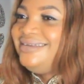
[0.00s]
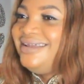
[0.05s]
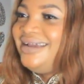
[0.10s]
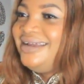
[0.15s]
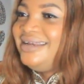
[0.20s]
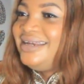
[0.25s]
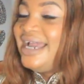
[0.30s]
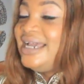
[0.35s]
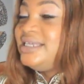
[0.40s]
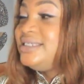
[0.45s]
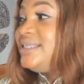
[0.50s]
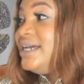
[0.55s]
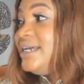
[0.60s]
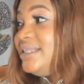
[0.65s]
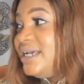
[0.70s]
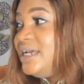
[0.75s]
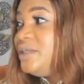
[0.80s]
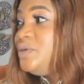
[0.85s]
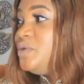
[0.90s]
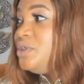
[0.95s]
Then I
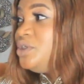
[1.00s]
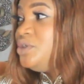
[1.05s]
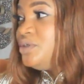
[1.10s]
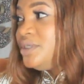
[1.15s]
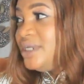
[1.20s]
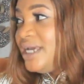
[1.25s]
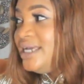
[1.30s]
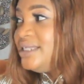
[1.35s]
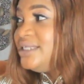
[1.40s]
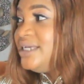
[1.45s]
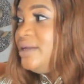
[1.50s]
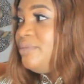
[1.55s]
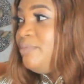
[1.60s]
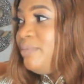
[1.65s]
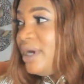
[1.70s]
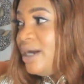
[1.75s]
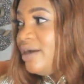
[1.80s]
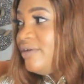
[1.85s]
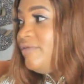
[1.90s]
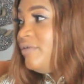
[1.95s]
started with United
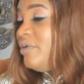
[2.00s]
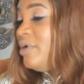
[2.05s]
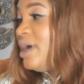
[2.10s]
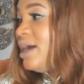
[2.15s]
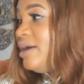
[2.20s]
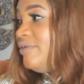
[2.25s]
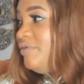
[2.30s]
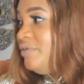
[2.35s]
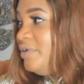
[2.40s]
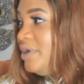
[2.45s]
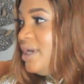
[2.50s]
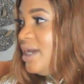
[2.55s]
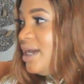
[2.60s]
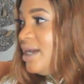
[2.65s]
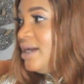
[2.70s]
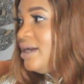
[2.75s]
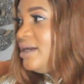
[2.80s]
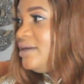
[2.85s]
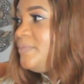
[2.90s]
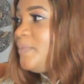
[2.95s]
Bank for
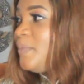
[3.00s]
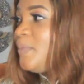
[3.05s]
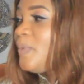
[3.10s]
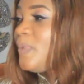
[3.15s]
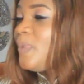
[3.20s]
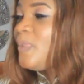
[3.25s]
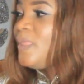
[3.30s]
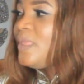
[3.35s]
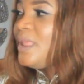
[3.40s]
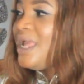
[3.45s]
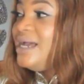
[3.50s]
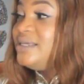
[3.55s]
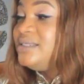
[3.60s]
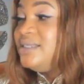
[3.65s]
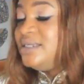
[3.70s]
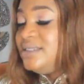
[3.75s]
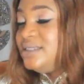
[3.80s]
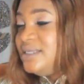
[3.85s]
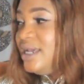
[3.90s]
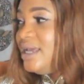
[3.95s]
Africa as
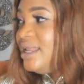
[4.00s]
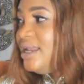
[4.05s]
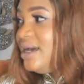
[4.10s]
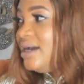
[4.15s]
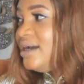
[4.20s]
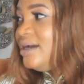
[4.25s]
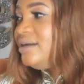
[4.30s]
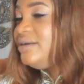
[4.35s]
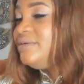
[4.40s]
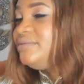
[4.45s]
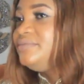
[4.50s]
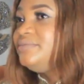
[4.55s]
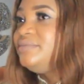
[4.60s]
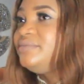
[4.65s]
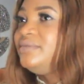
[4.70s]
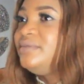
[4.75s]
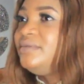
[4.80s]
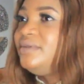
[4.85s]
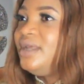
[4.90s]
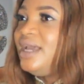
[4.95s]
a teller,
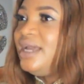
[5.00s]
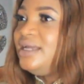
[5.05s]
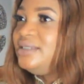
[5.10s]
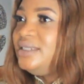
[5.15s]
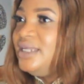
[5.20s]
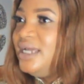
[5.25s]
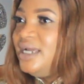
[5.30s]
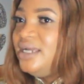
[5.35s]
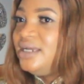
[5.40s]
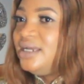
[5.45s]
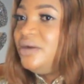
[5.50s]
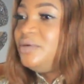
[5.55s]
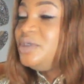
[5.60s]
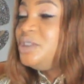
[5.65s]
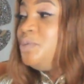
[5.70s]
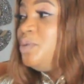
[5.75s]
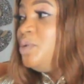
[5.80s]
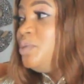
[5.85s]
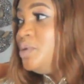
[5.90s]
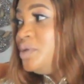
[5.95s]
and then I
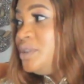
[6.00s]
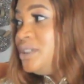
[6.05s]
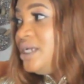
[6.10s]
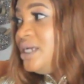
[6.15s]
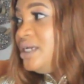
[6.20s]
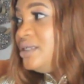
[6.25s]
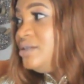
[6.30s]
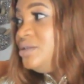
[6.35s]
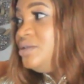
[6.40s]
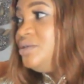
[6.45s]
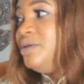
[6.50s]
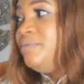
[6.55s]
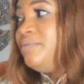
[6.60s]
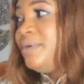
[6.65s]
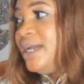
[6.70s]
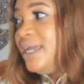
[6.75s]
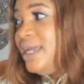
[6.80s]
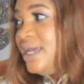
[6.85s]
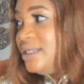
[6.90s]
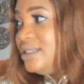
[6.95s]
was promoted to a
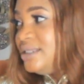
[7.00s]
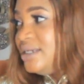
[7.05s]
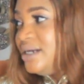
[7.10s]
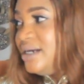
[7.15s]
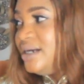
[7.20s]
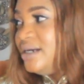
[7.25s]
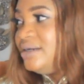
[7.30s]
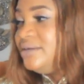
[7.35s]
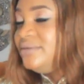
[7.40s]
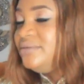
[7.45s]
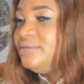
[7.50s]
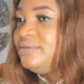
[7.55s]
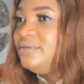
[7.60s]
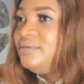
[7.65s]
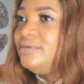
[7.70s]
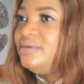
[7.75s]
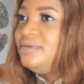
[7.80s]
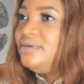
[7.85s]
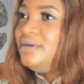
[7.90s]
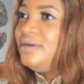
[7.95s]
marketer,
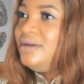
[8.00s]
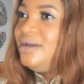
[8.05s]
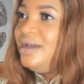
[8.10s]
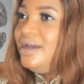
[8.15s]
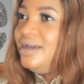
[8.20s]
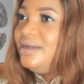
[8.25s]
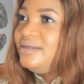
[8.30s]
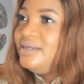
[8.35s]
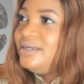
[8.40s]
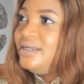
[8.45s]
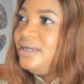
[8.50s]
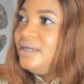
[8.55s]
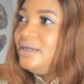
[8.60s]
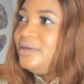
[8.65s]
and